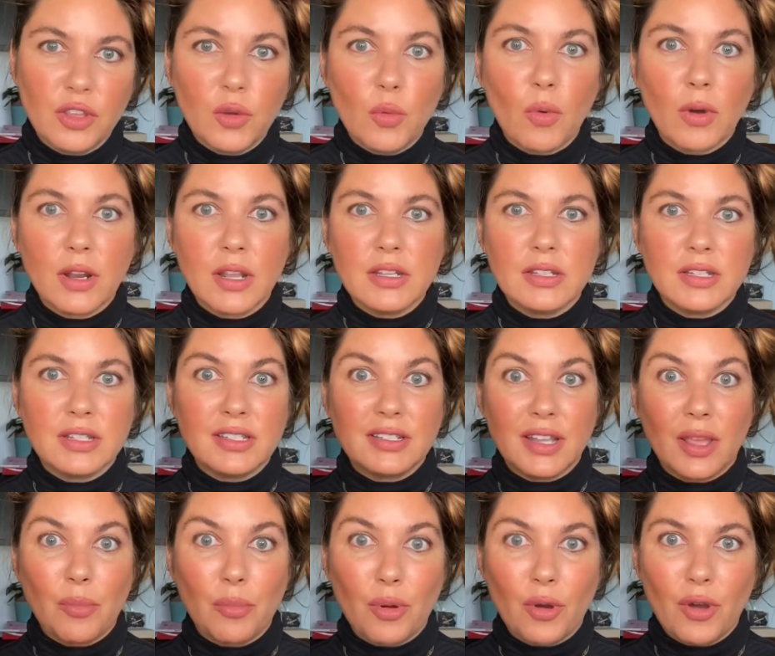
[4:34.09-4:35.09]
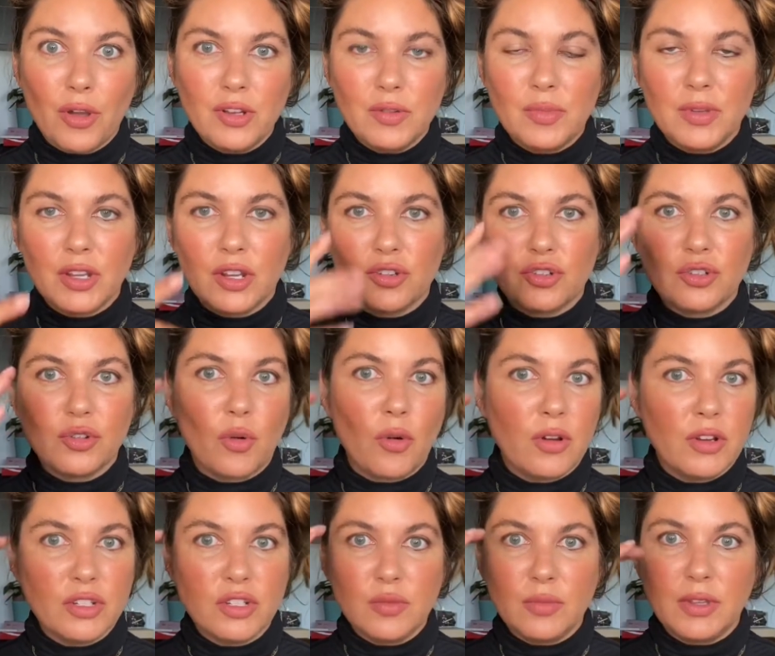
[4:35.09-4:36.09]
You want it to stay put because you're
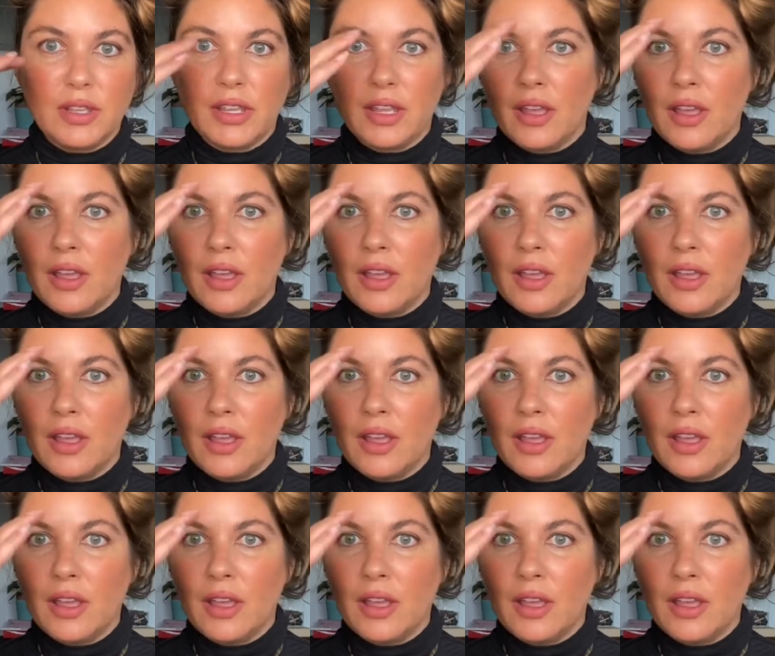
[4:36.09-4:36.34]
going to be